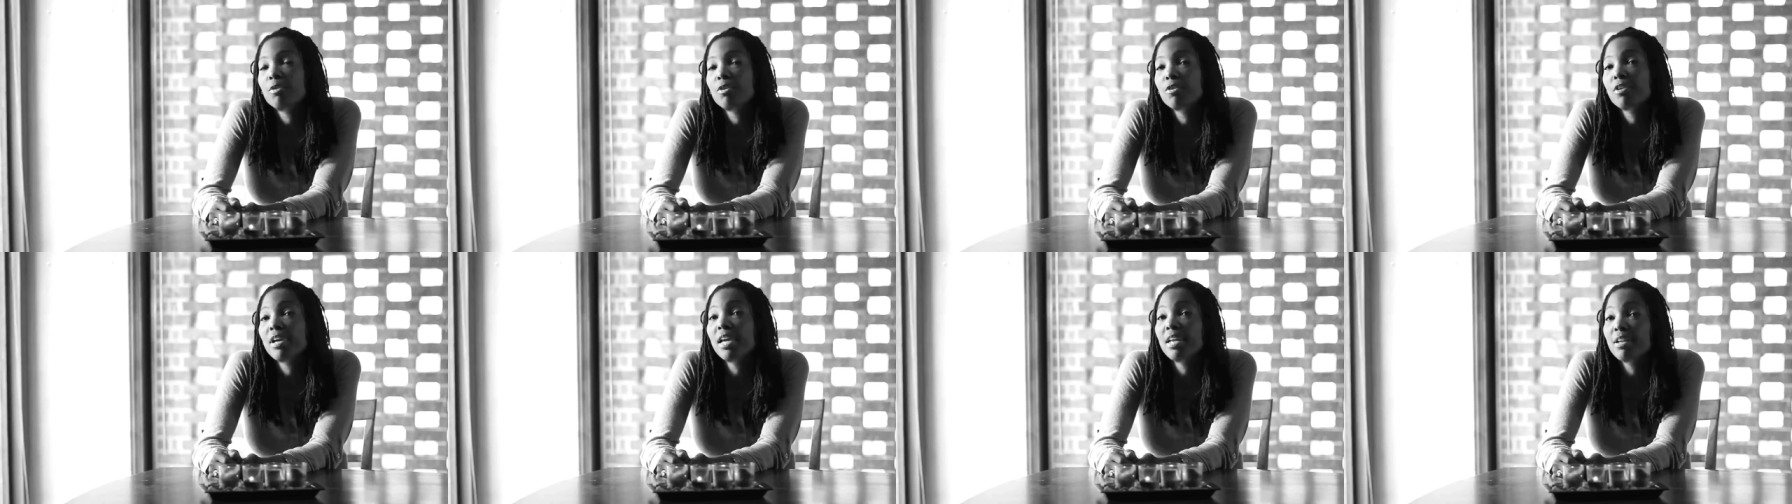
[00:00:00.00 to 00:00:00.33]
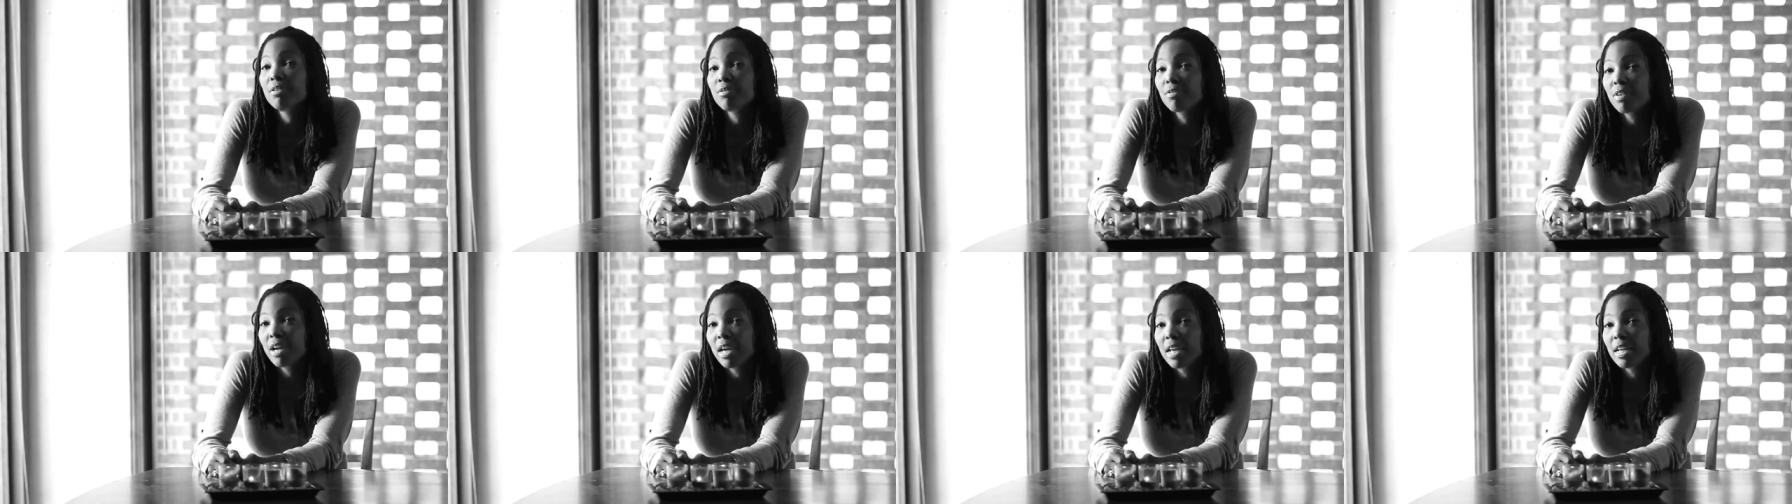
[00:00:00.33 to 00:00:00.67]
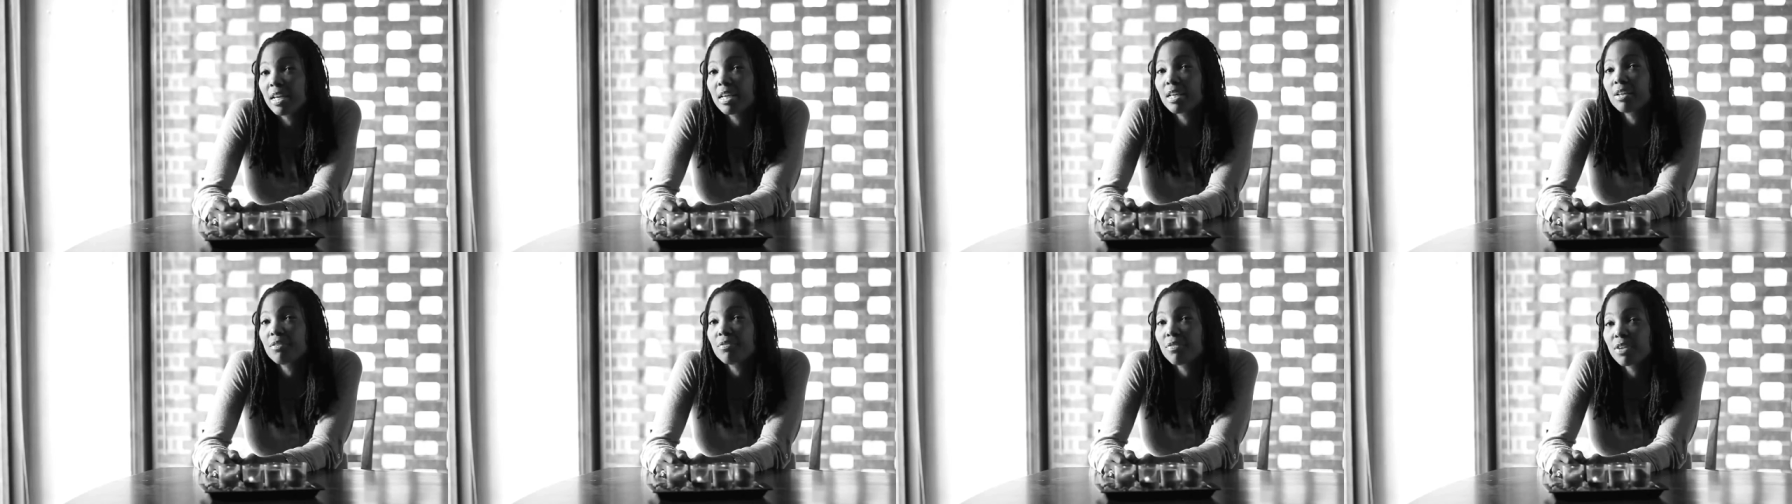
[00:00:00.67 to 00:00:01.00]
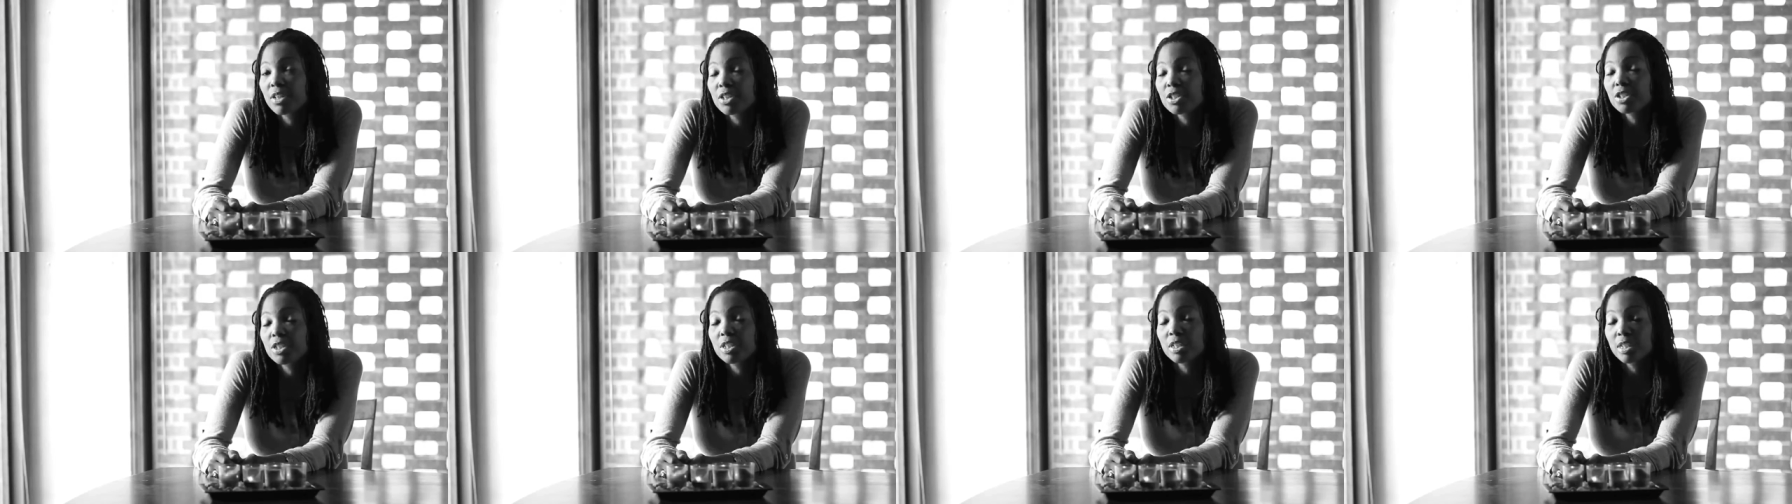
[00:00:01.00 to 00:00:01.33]
creative writing and
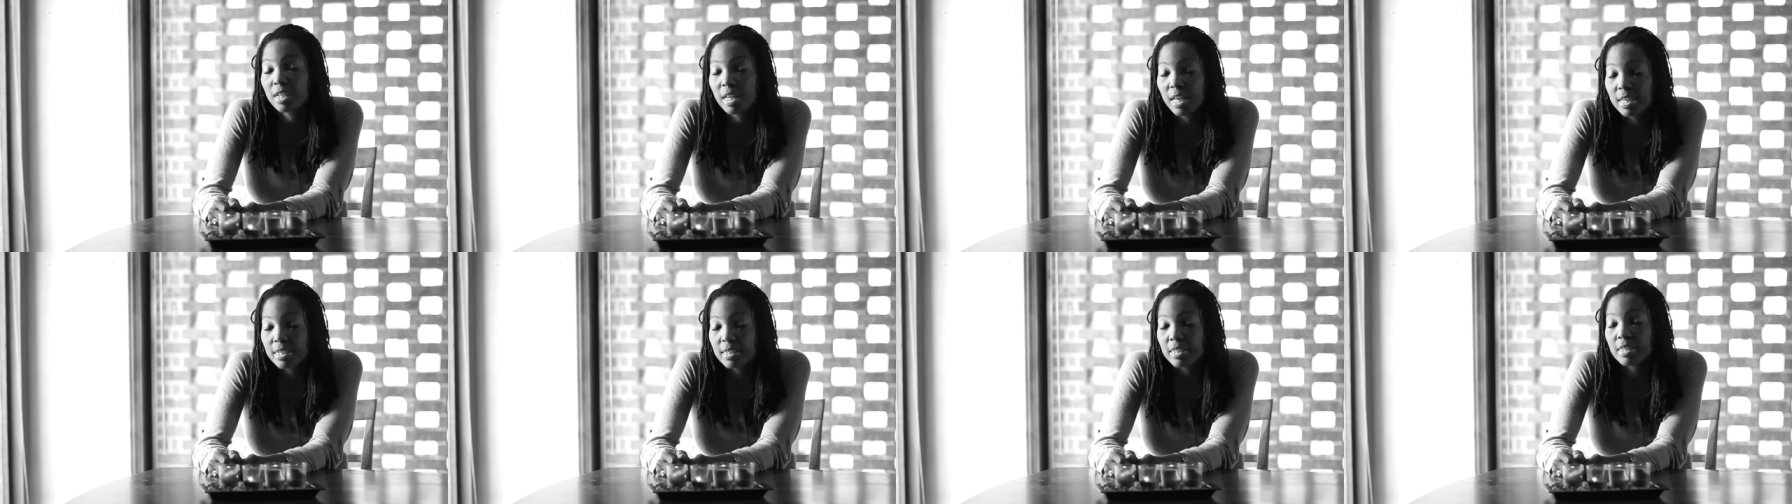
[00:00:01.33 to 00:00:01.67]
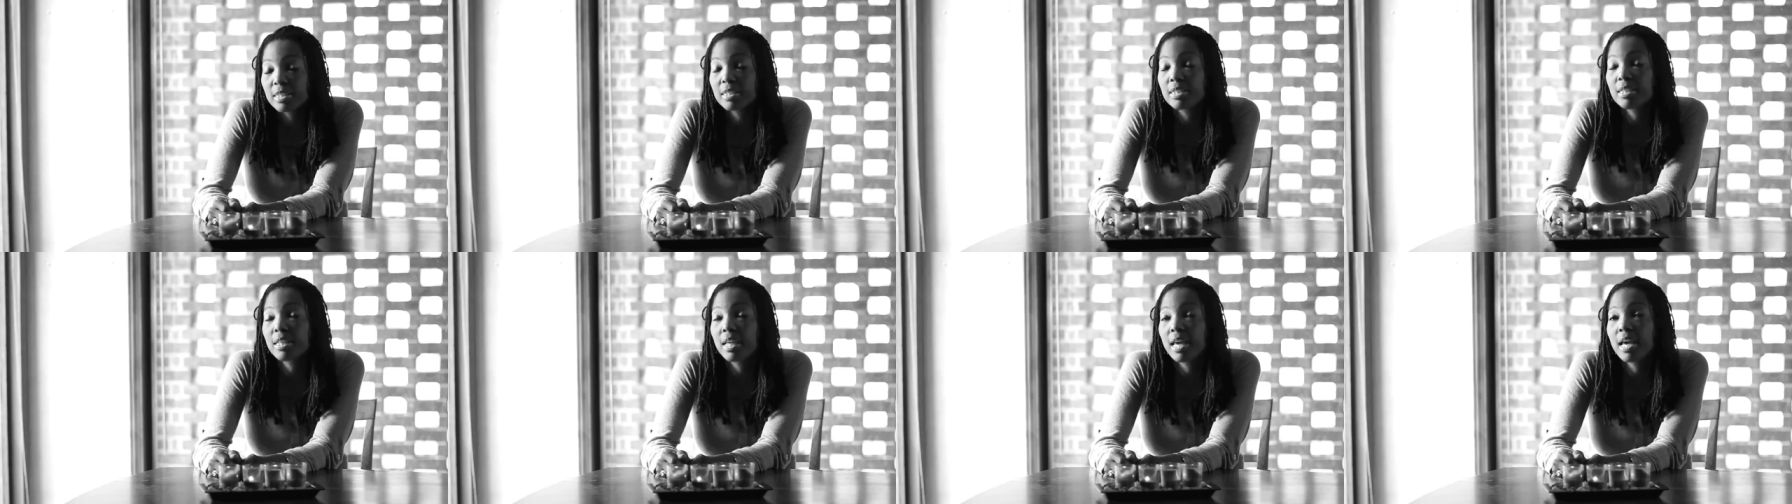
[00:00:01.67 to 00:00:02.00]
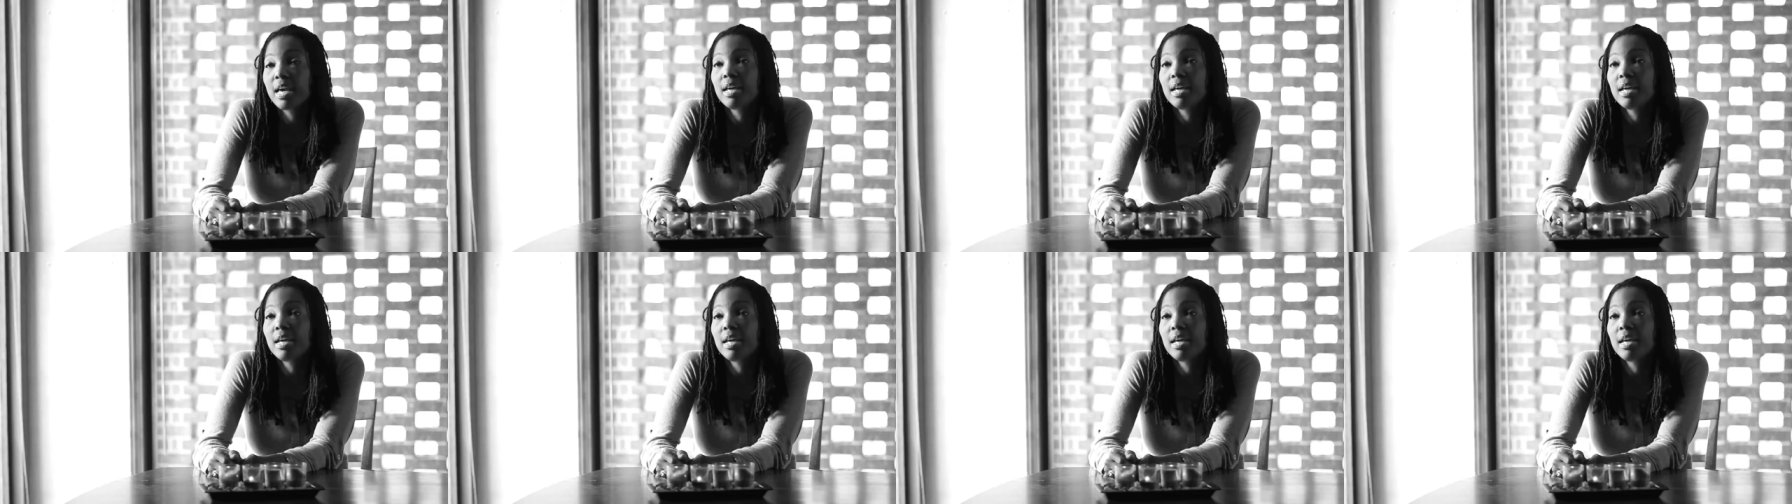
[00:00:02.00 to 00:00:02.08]
fiction classes